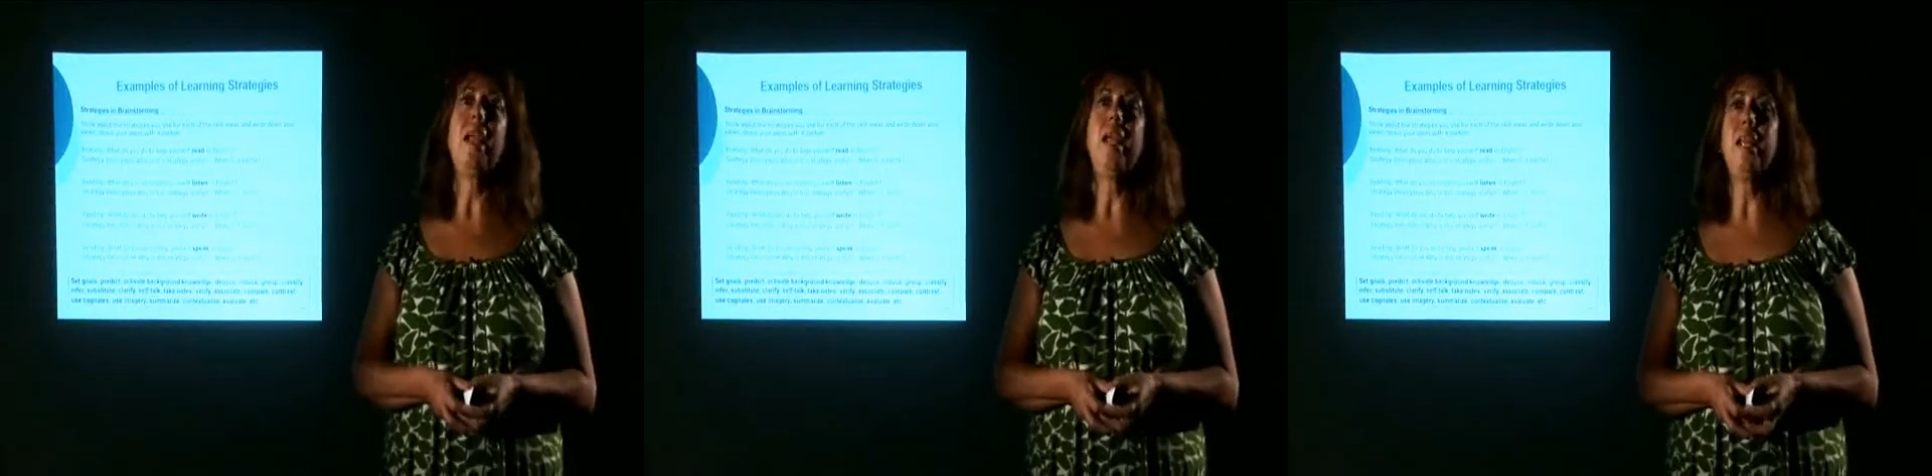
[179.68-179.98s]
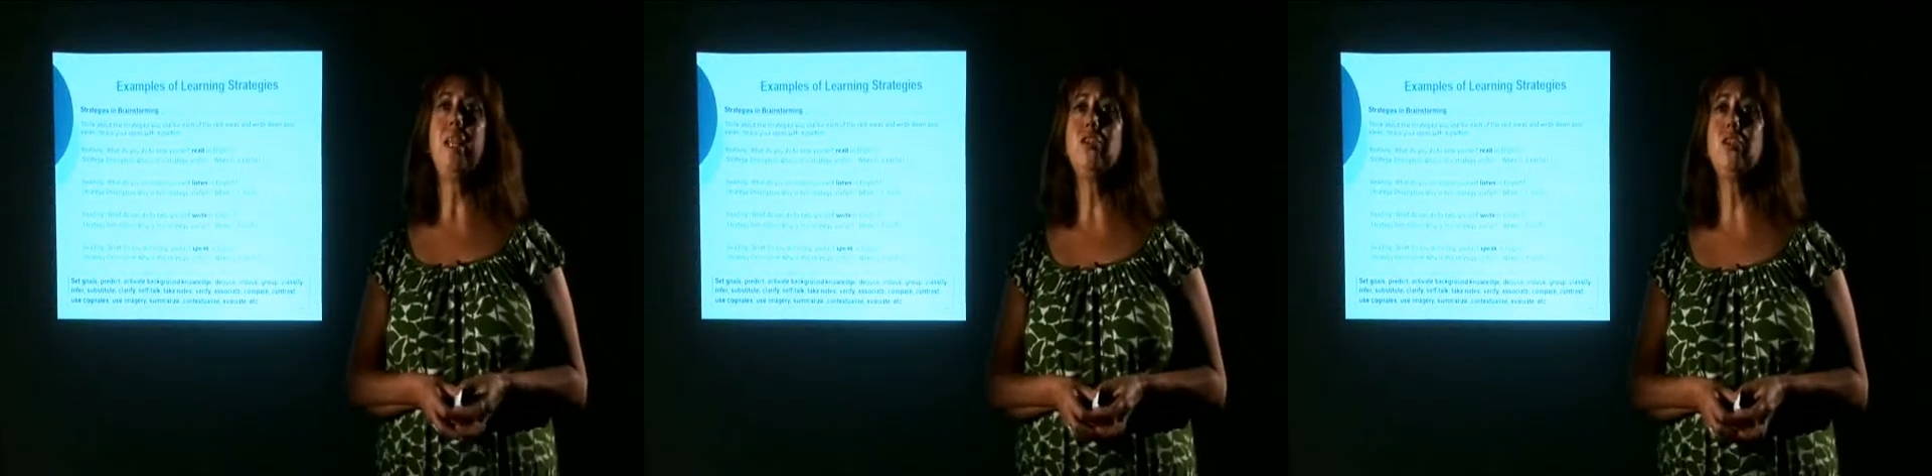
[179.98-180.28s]

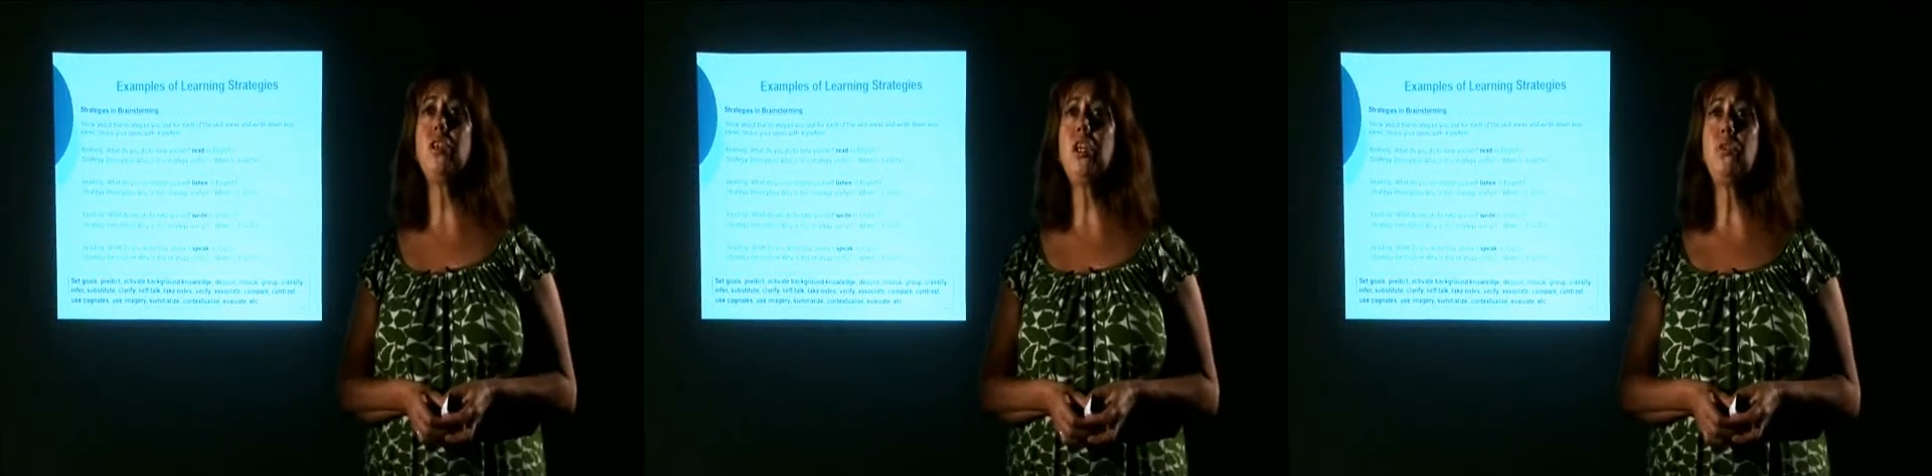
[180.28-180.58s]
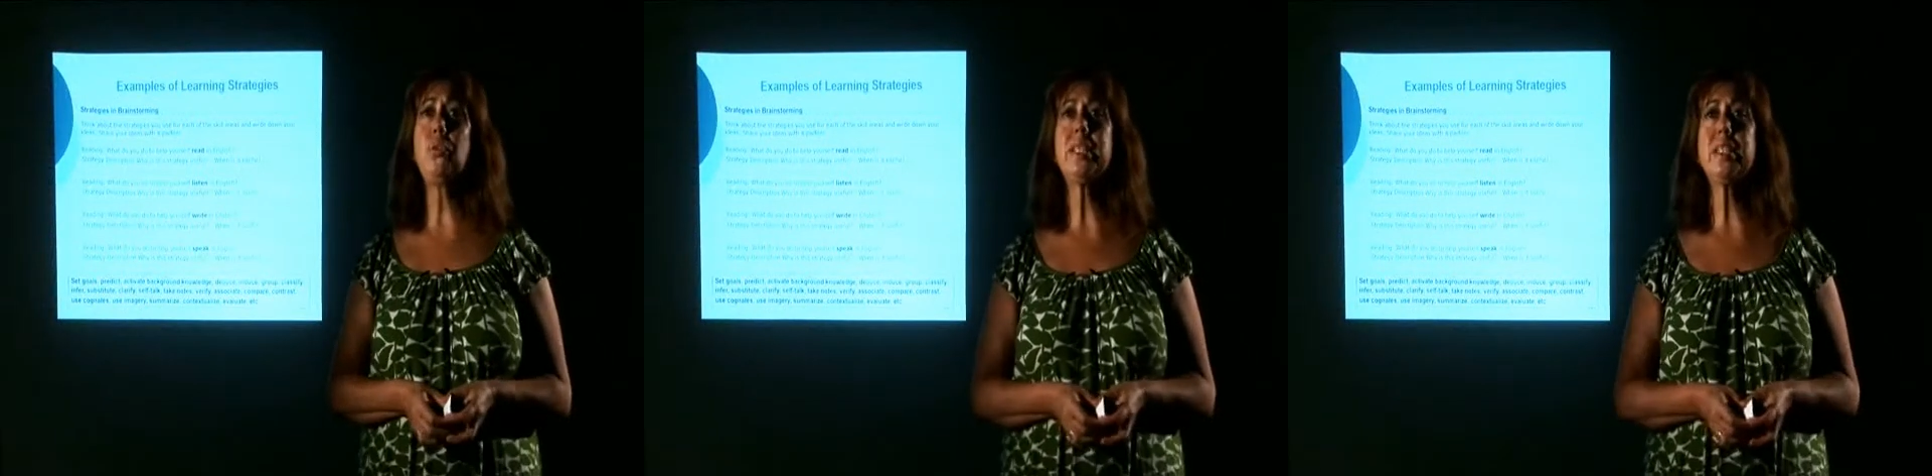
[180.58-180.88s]
And here's
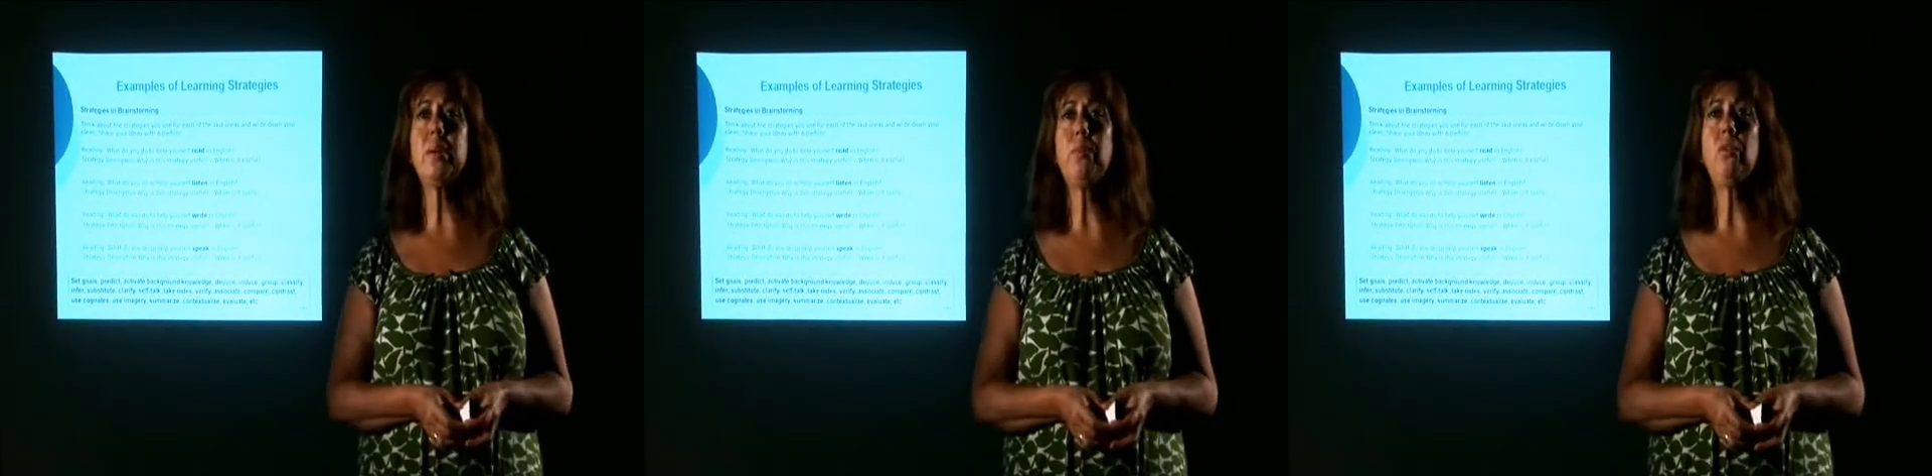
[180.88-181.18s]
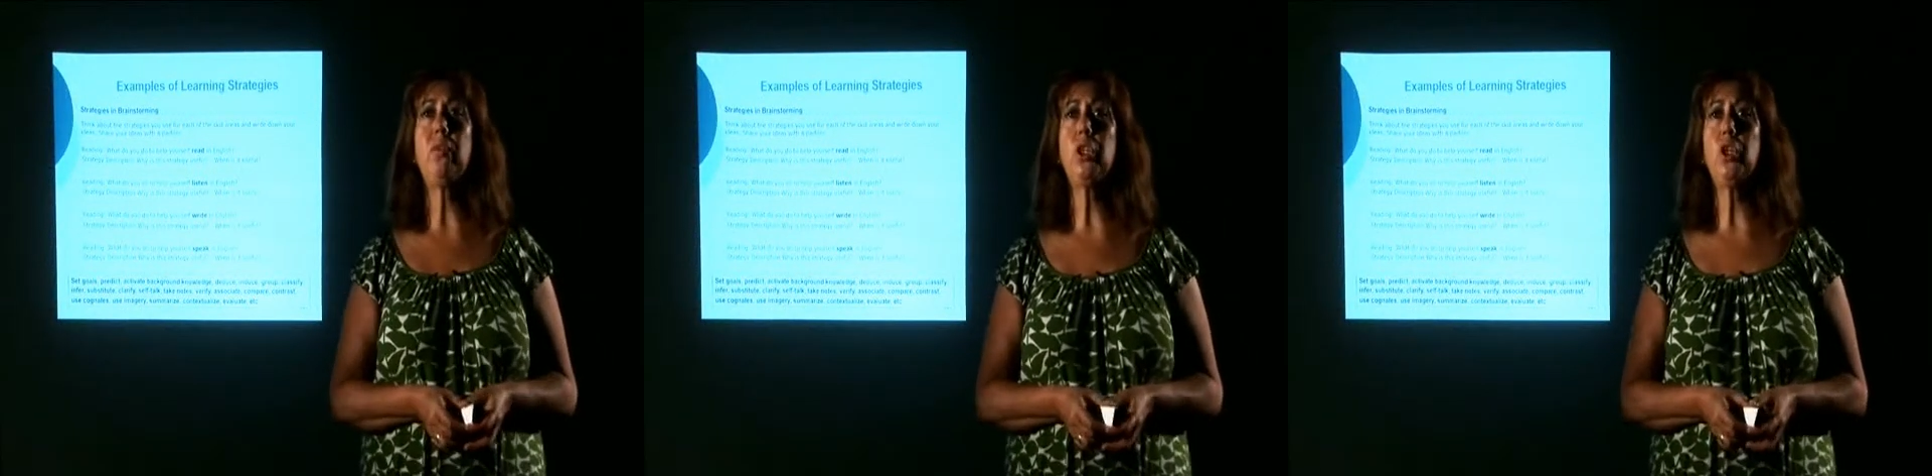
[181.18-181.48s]
another example
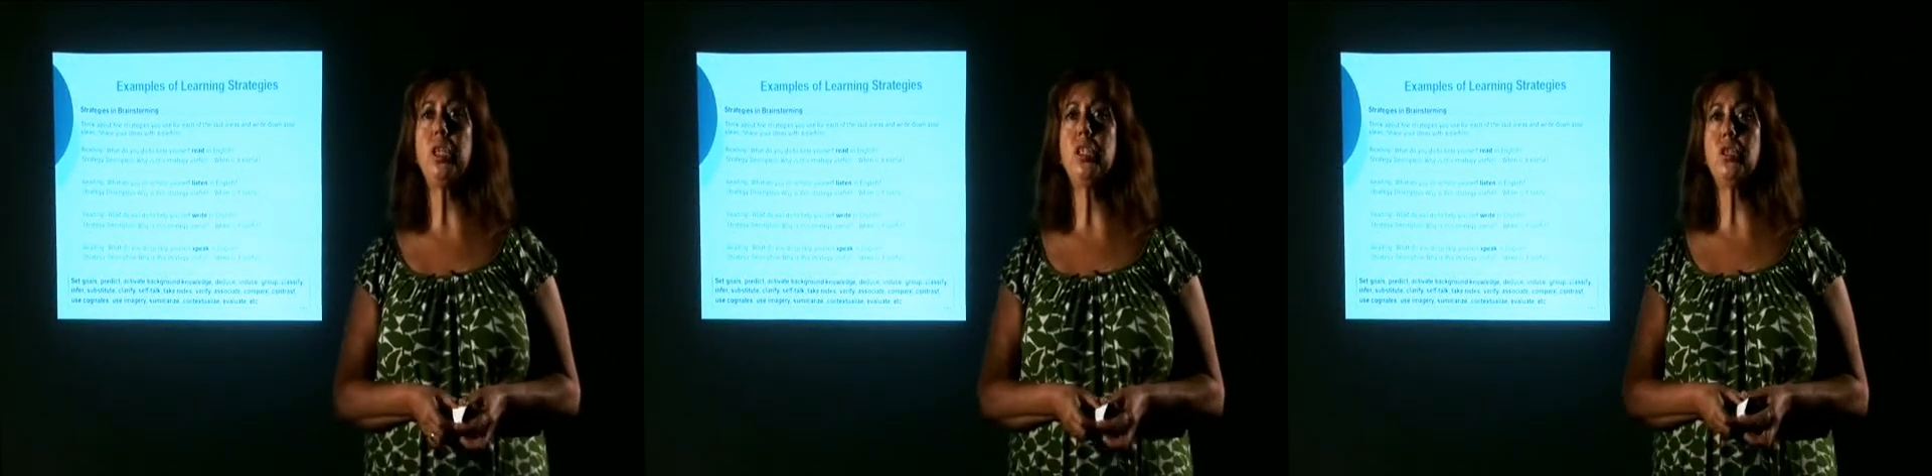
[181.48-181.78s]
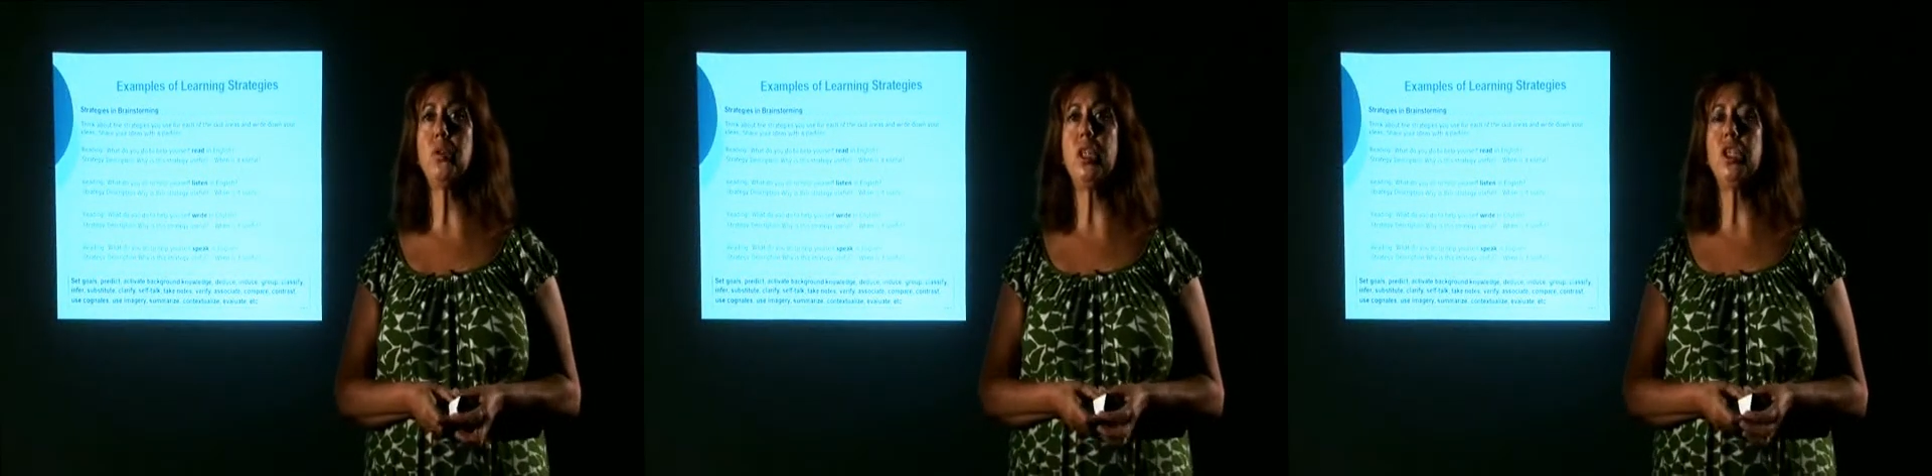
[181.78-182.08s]
of a learning
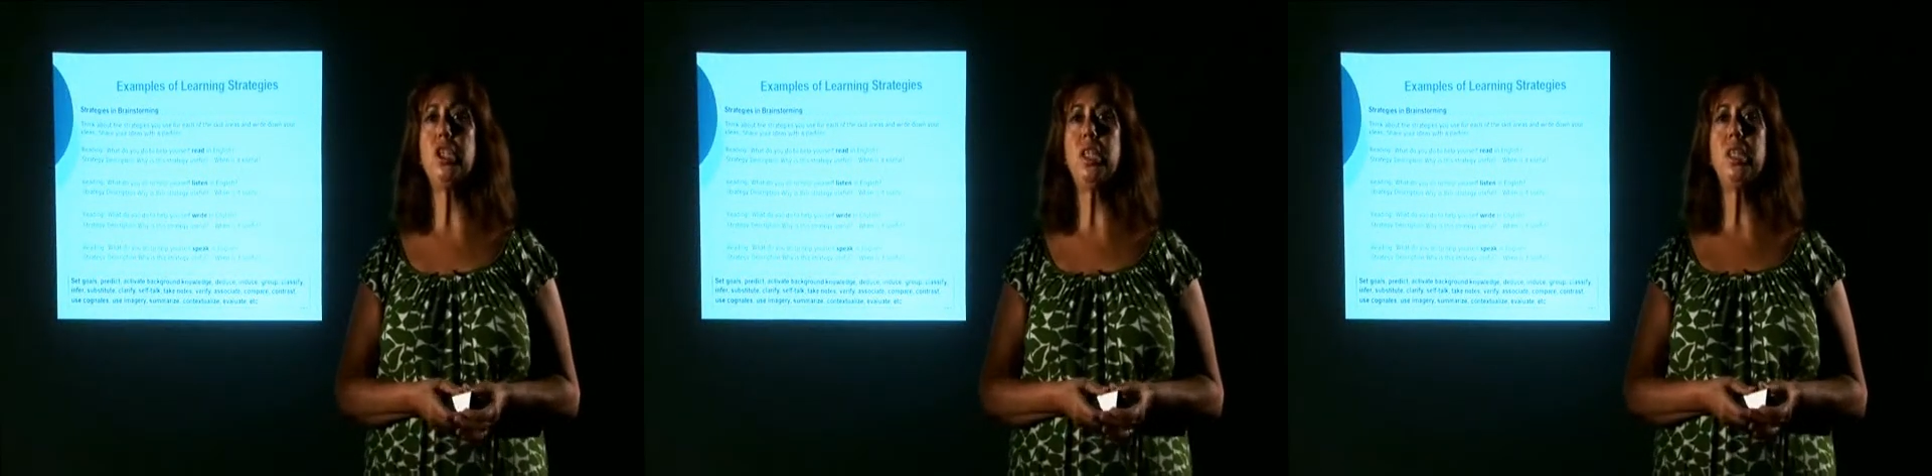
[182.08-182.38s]
strategy.